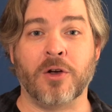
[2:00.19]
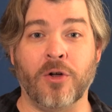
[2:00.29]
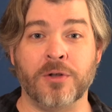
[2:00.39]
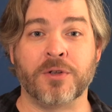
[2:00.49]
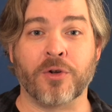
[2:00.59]

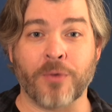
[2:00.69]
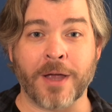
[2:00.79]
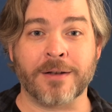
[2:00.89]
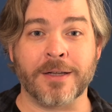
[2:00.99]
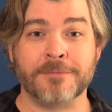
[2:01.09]
called
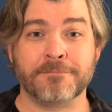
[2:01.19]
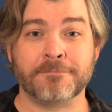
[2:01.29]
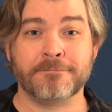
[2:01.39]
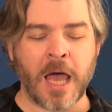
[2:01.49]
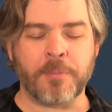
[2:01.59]
correctly.
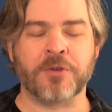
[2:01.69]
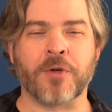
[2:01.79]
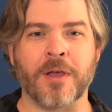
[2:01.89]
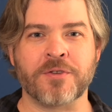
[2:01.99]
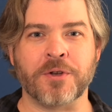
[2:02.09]
Happy
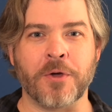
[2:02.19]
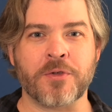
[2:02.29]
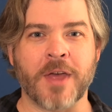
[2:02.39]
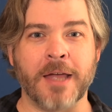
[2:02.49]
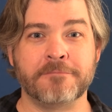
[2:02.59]
trails,
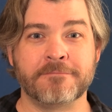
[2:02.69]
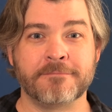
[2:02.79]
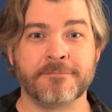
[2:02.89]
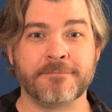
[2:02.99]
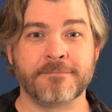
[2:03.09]
Shinosuke.
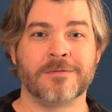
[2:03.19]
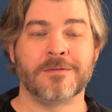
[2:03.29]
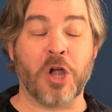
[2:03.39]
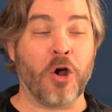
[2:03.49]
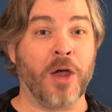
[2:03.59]

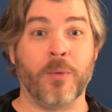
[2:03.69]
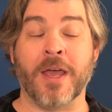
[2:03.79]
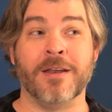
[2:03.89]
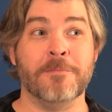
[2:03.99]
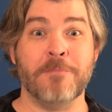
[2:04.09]
Alright, we
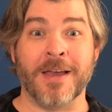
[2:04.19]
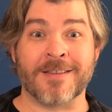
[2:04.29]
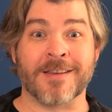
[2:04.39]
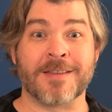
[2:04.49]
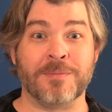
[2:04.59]
had an
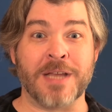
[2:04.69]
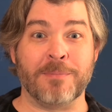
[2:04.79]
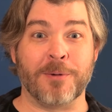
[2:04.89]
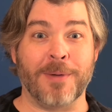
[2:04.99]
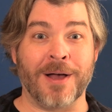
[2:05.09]
amazing
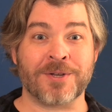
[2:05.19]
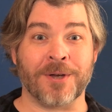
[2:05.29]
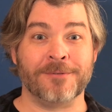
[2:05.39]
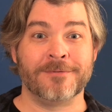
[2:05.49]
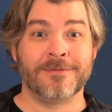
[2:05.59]
September
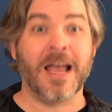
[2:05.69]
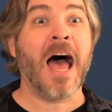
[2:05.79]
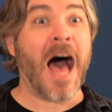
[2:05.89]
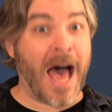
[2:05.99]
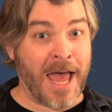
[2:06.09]
basho.
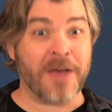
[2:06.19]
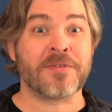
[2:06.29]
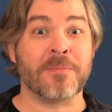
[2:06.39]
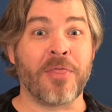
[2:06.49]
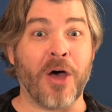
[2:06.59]
I have
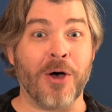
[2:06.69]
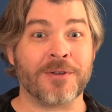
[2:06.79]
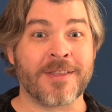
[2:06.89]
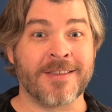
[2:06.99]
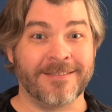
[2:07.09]
some
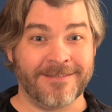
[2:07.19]
thoughts.